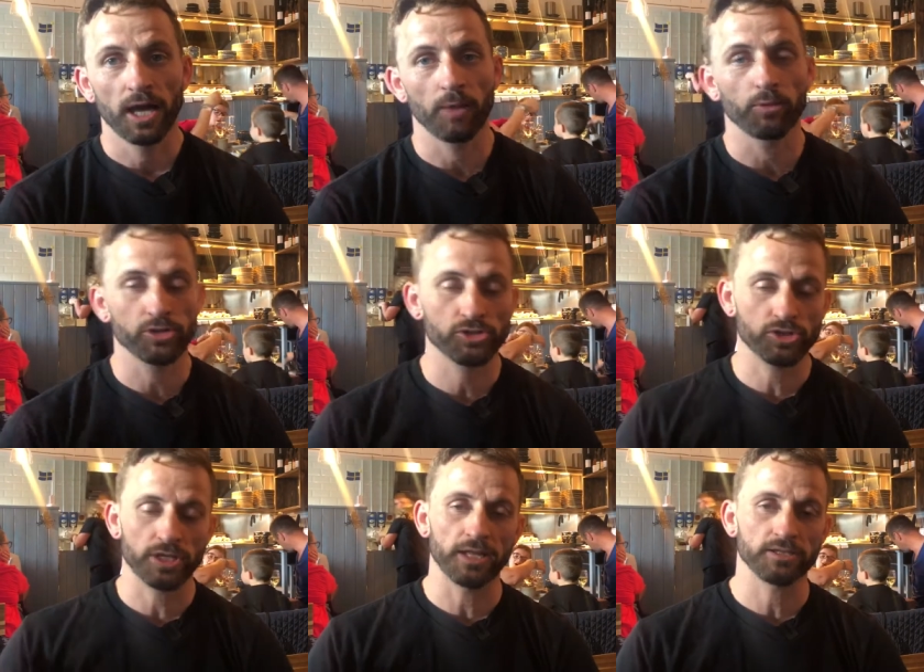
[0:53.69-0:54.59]
Um, we're just
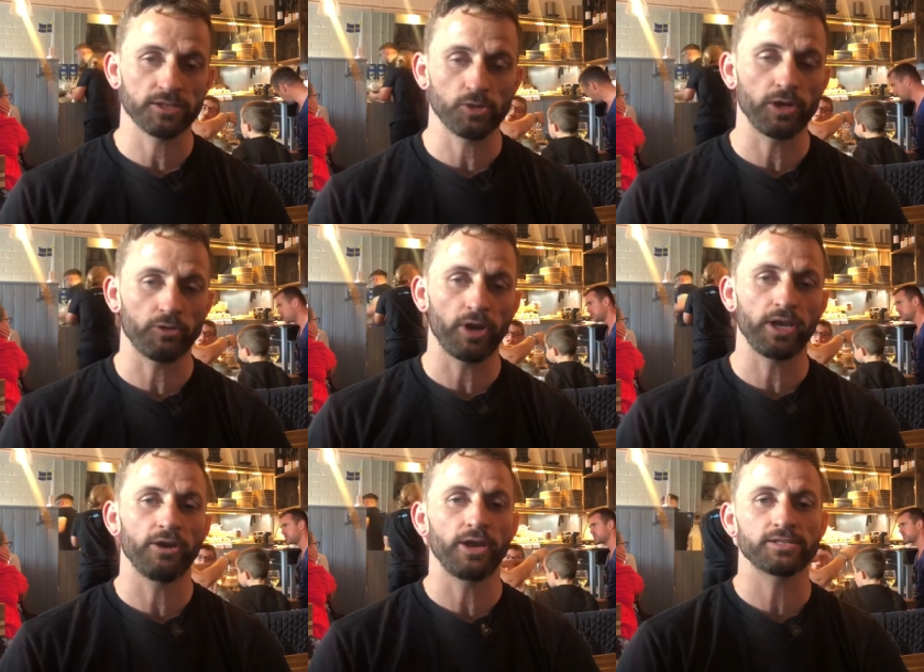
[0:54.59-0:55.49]
situated right
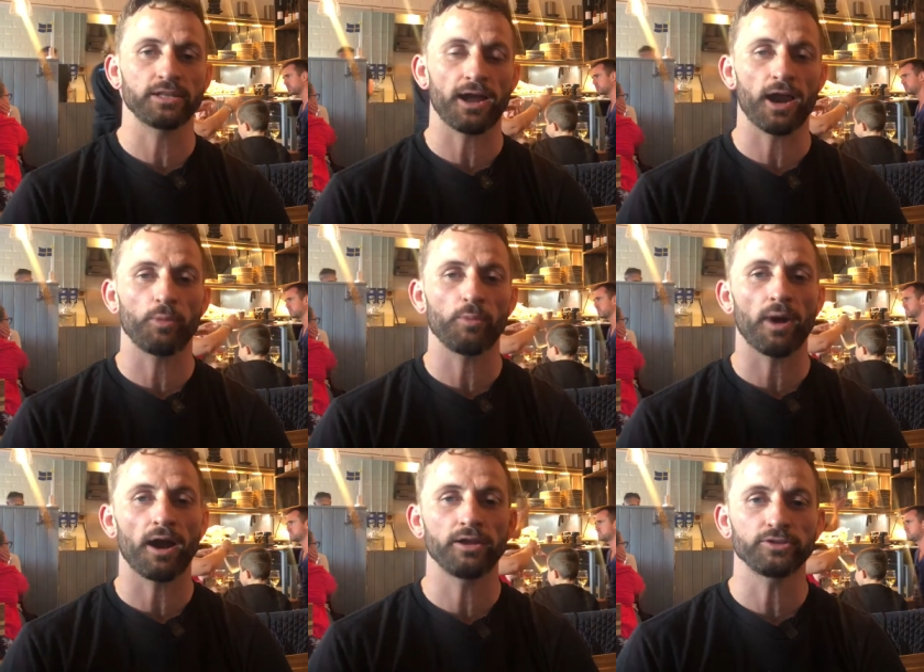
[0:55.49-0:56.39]
here next to the Harbour
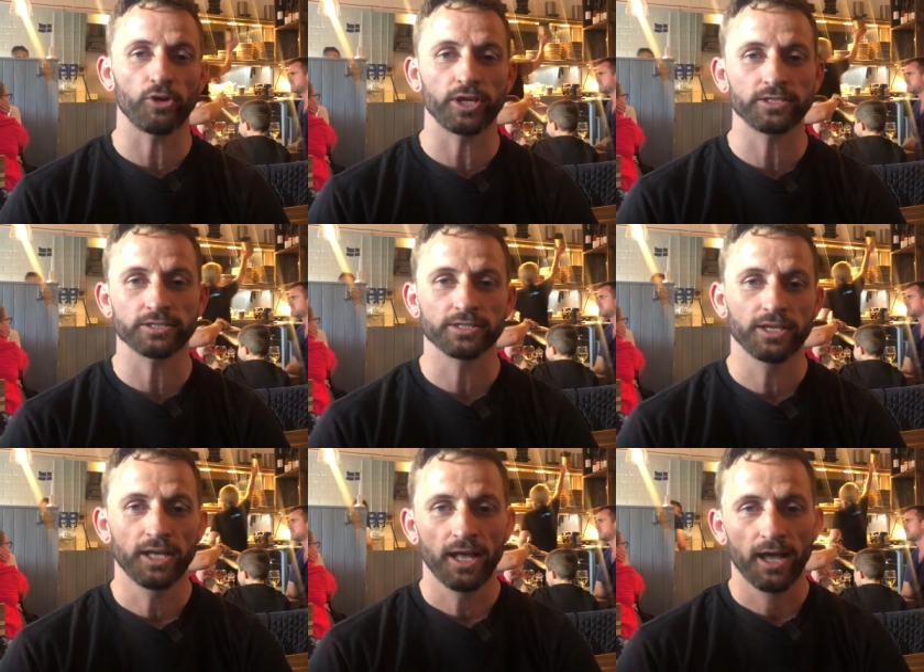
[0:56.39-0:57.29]
Bar in Downings.
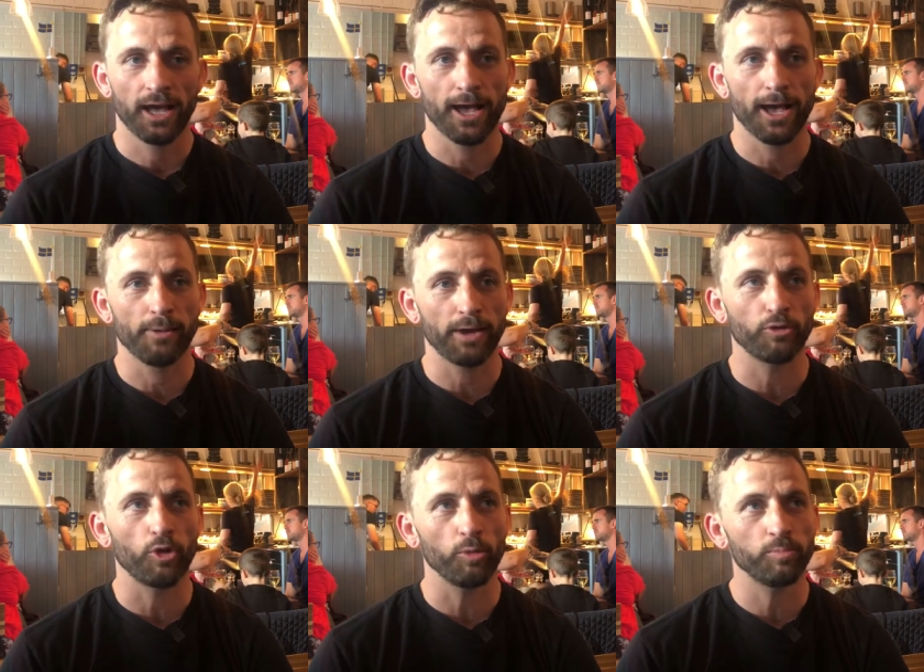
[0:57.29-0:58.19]
Uh, I
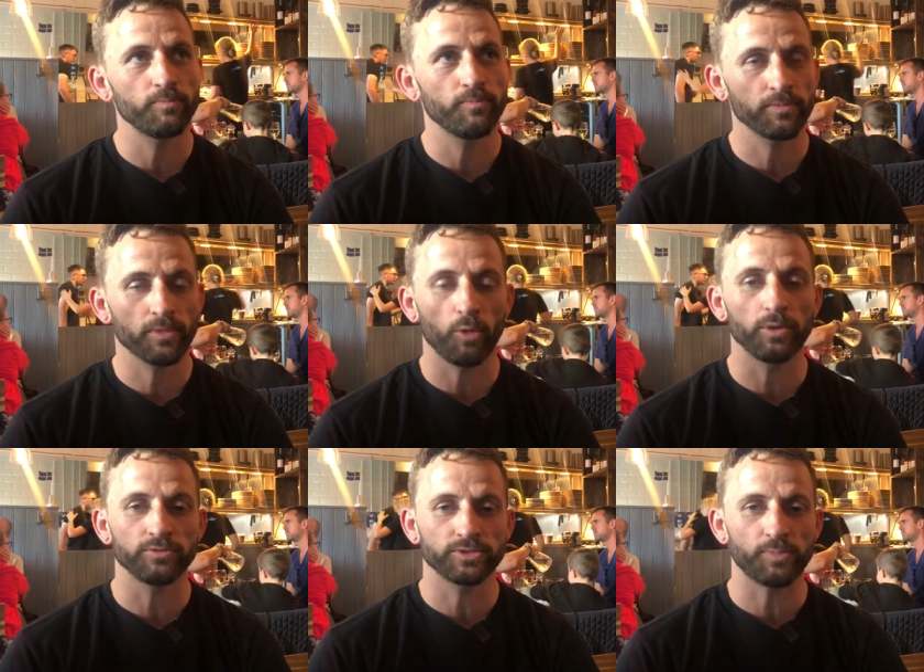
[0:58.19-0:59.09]
grew up
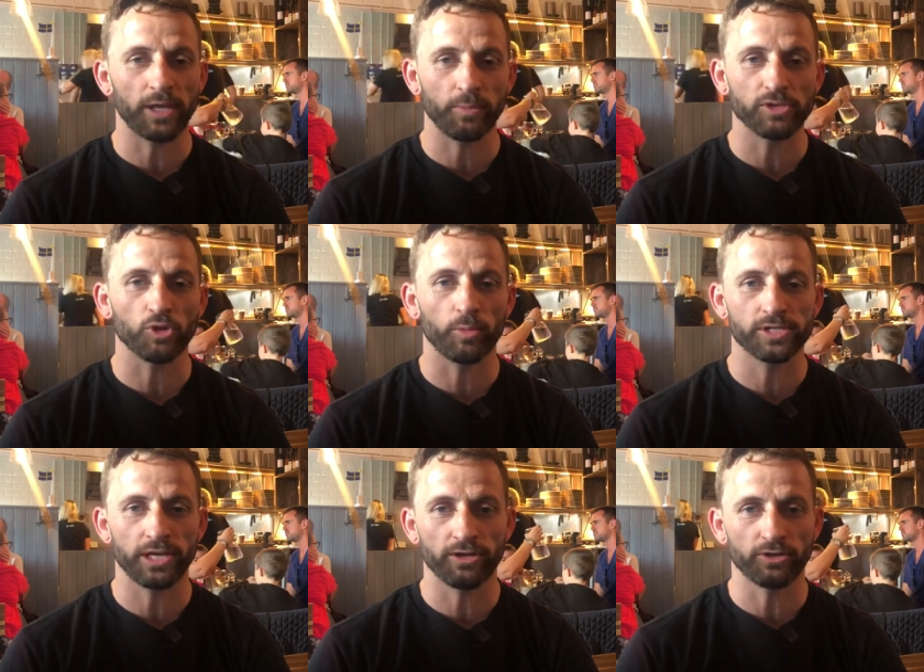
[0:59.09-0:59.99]
coming, spending my
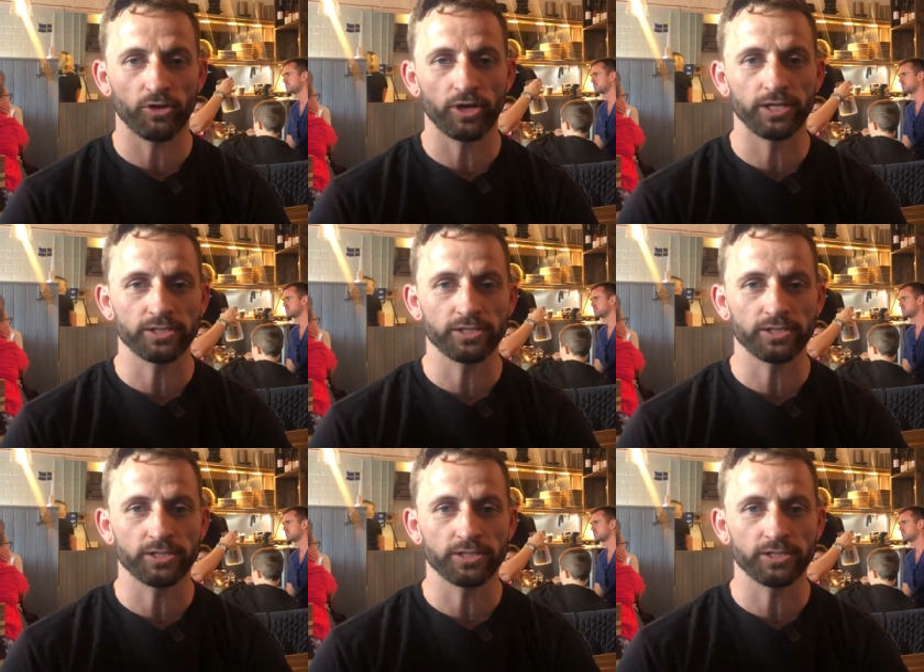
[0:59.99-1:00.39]
summers here in Downings,